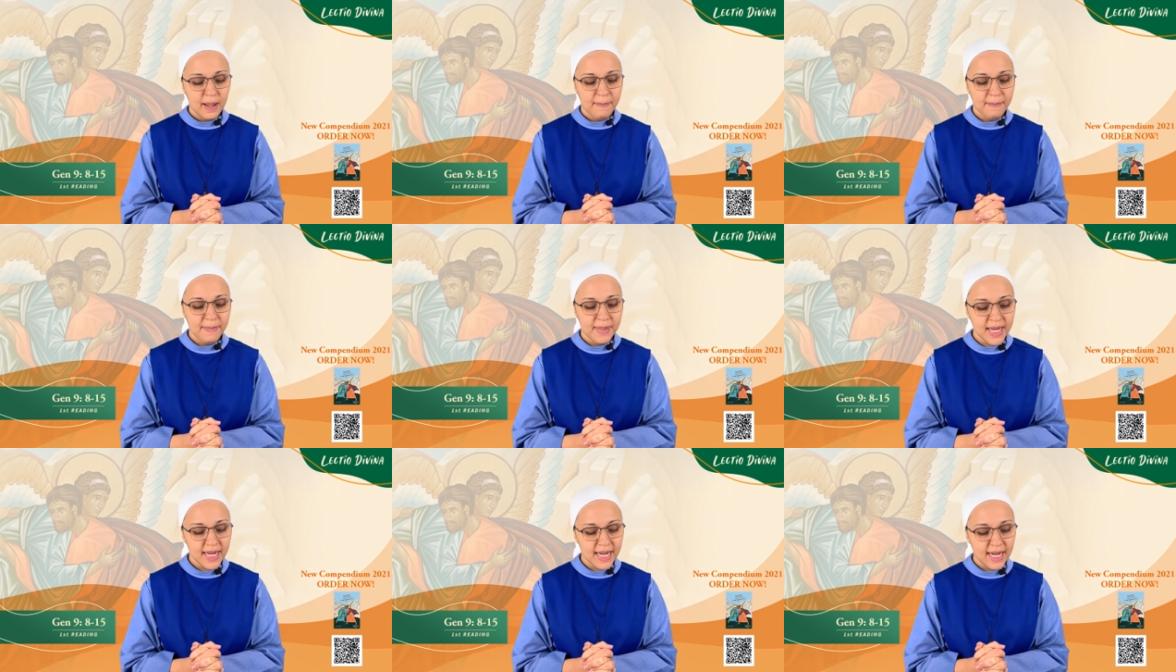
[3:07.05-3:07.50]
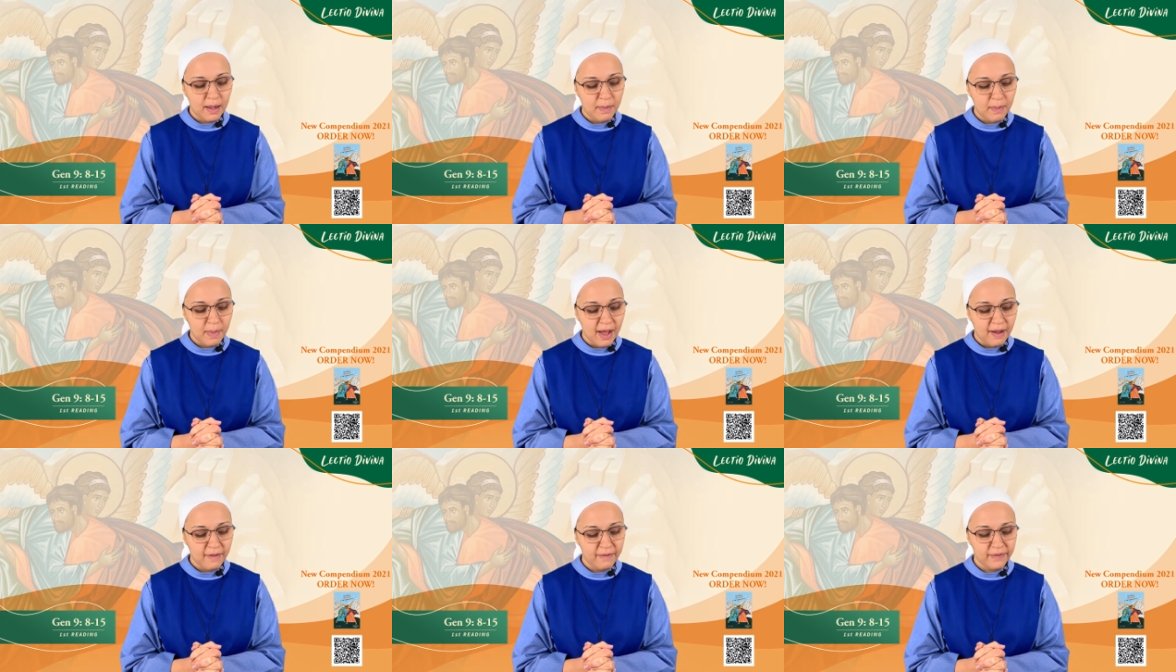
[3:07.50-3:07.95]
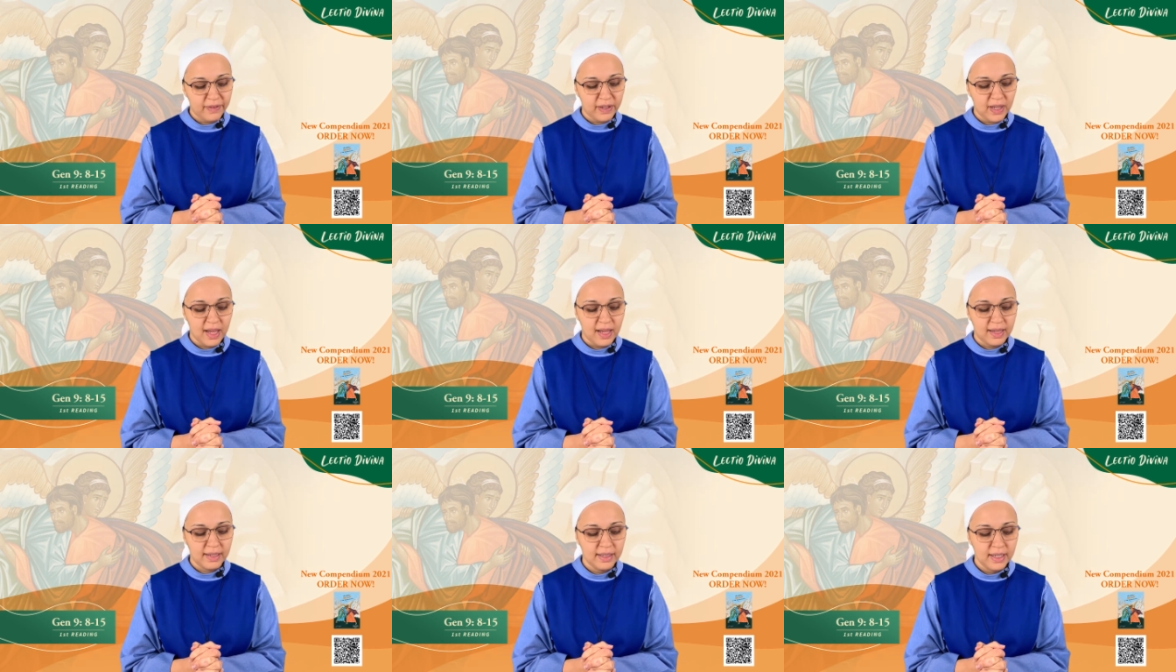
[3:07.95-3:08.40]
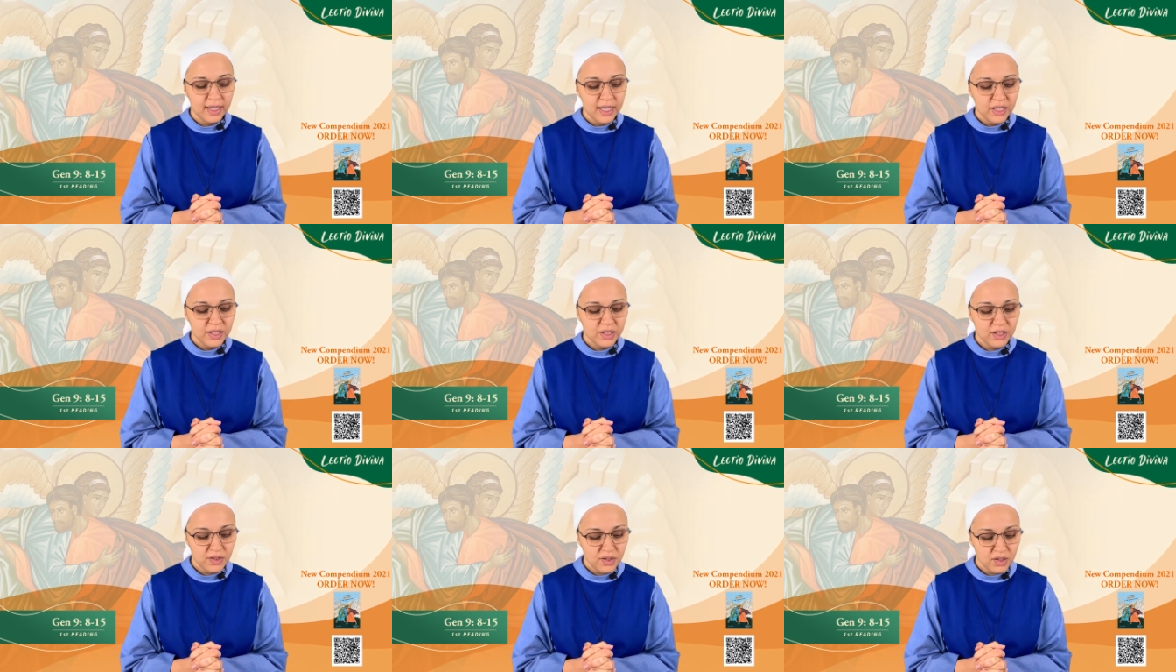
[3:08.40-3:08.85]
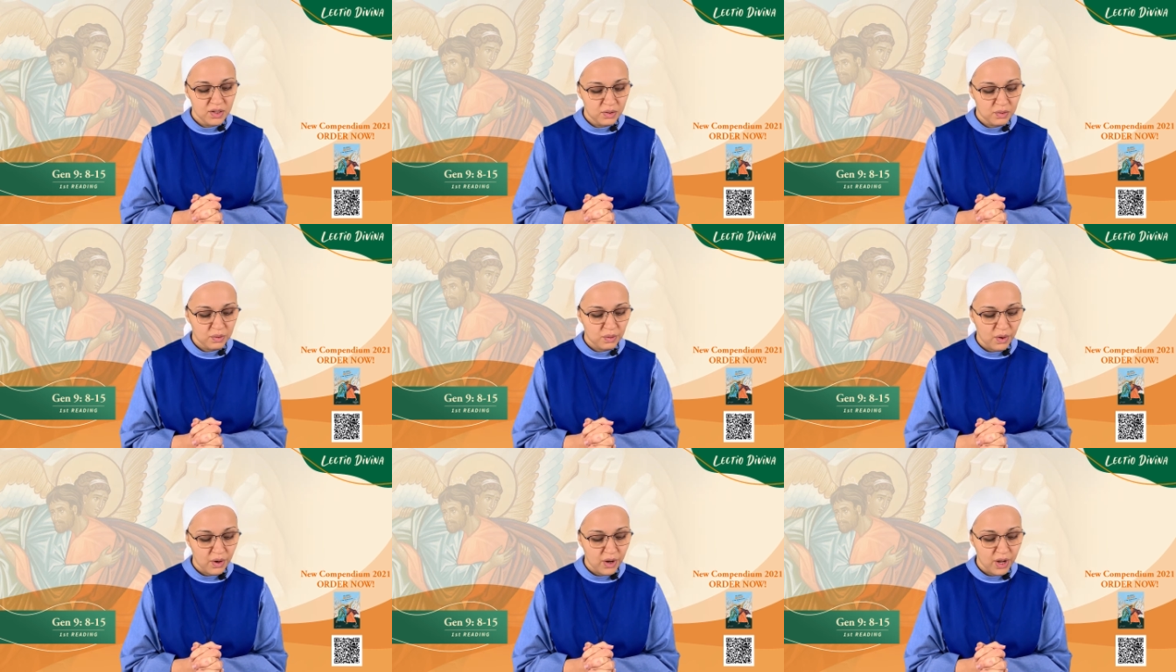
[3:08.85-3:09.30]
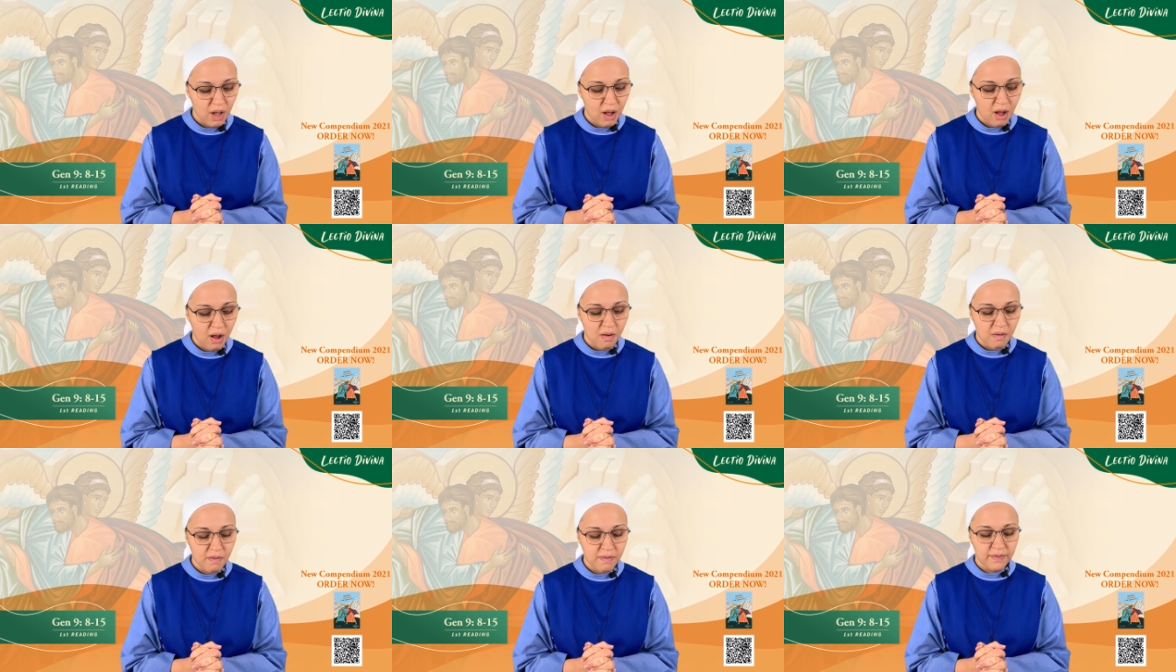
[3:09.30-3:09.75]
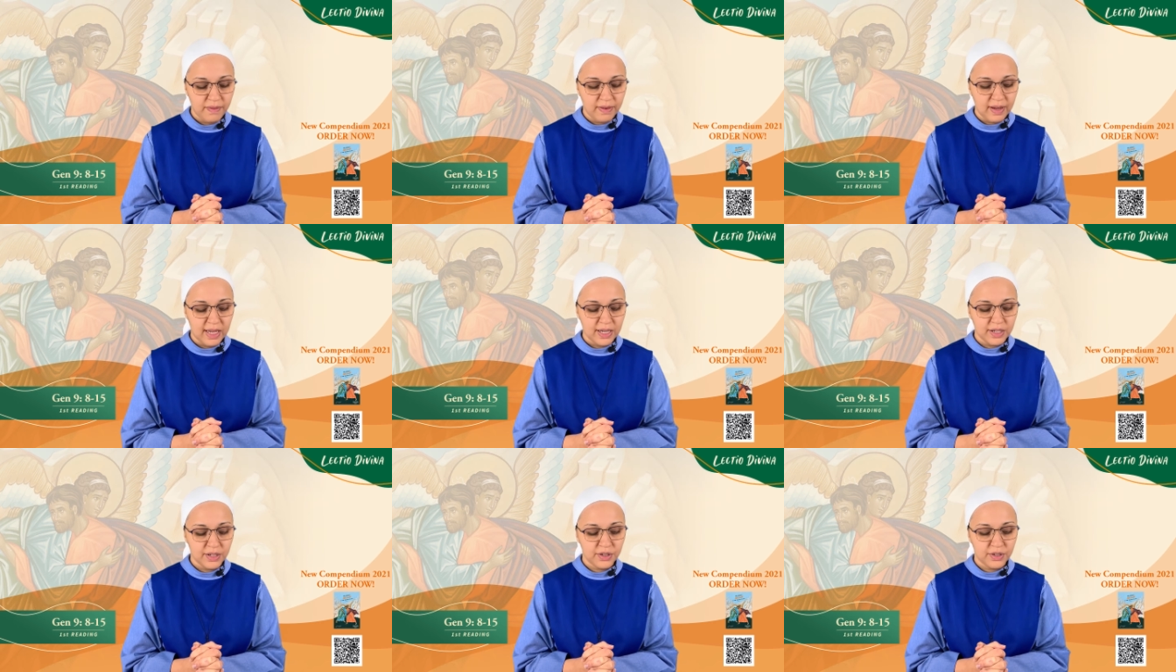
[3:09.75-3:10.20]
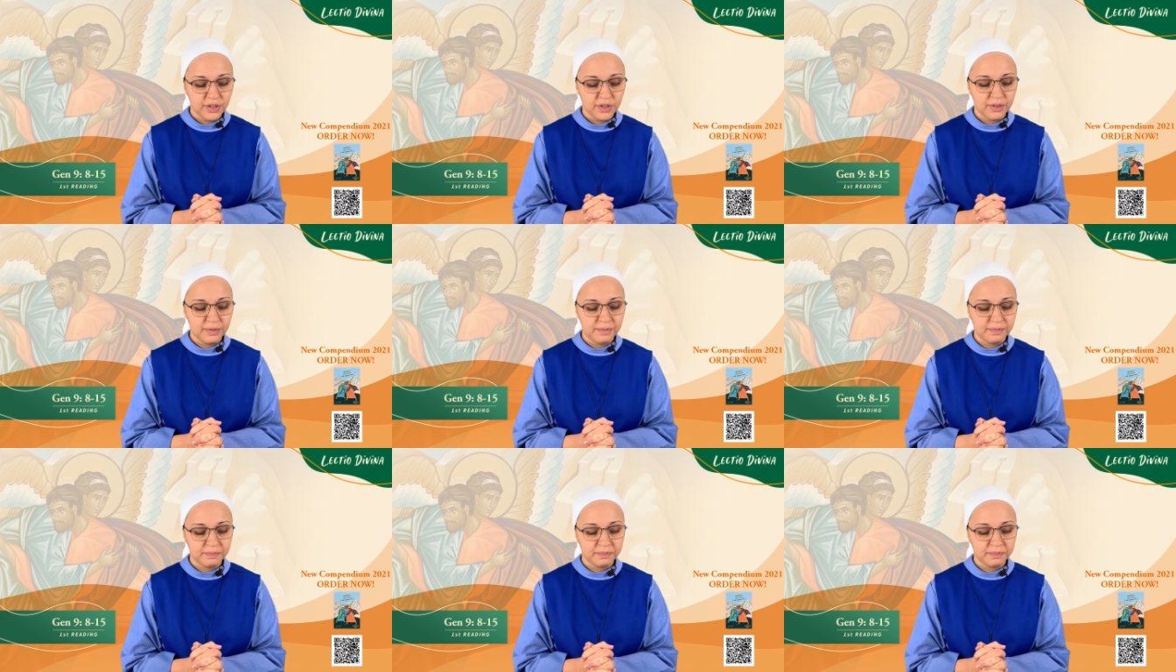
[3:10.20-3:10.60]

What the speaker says: become a flood to destroy all flesh."